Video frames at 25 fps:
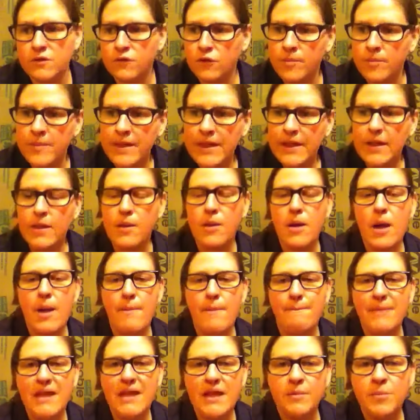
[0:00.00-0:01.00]
For me, a
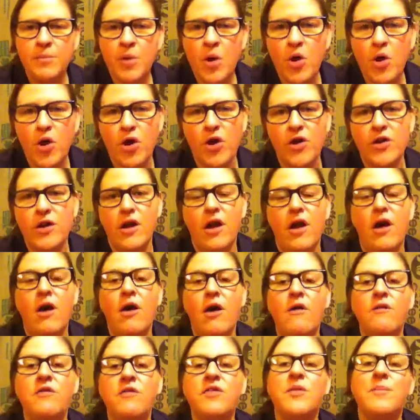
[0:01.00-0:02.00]
big part of